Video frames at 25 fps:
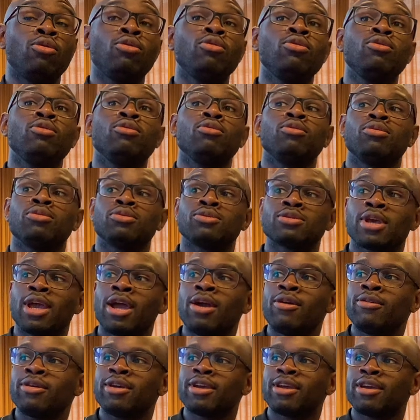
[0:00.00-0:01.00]
Ooh,
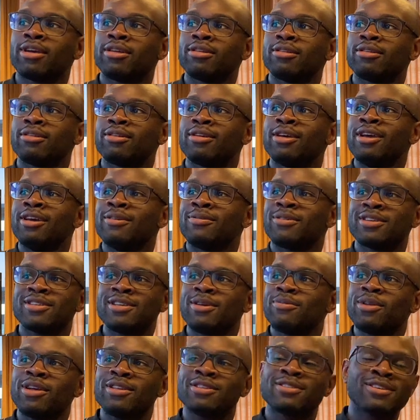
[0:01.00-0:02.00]
scaring, uh, because
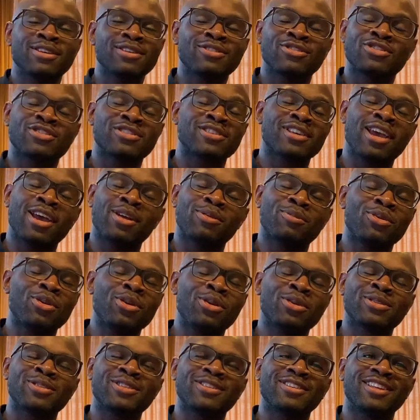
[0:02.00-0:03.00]
I'm not such a scared
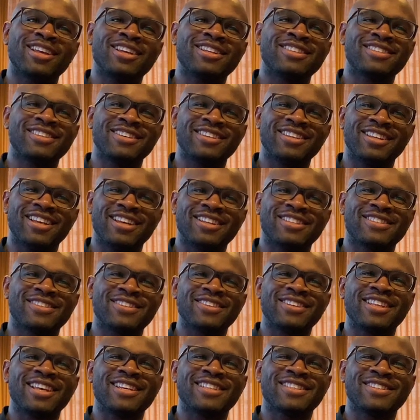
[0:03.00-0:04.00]
person. That's a that's a
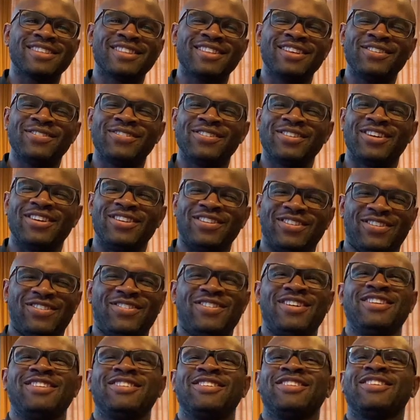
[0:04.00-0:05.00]
that's a difficult
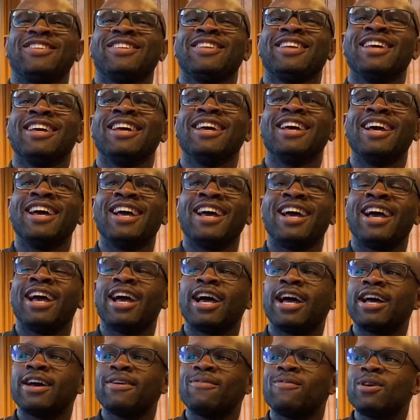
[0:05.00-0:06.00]
question.
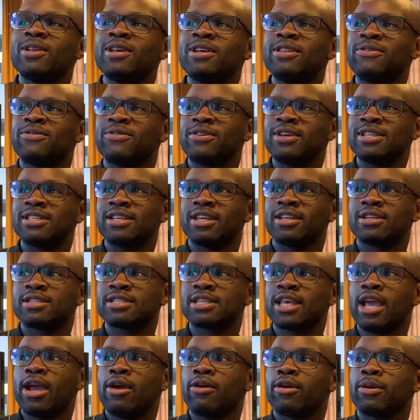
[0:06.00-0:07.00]
Uh, what are the things that are
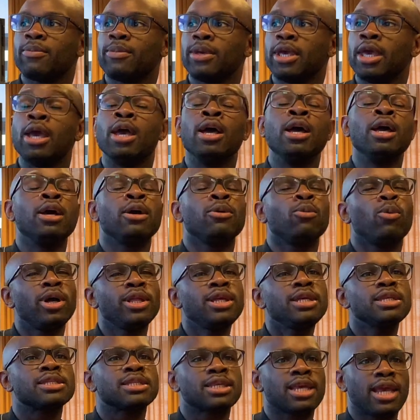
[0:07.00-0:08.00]
scaring me? What
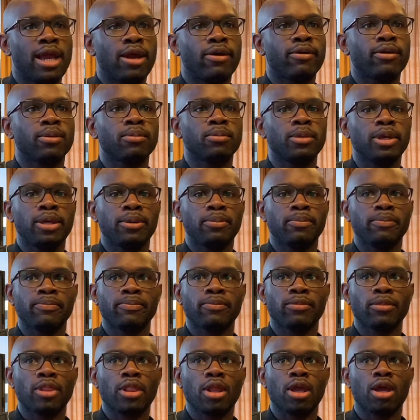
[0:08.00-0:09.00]
is scaring me?
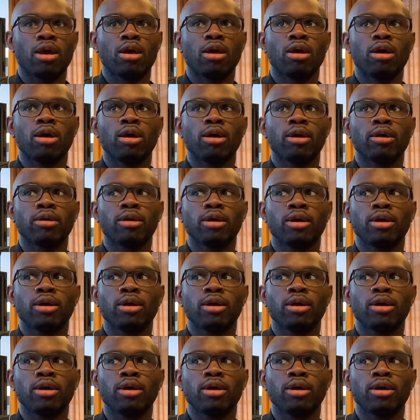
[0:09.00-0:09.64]
Uh,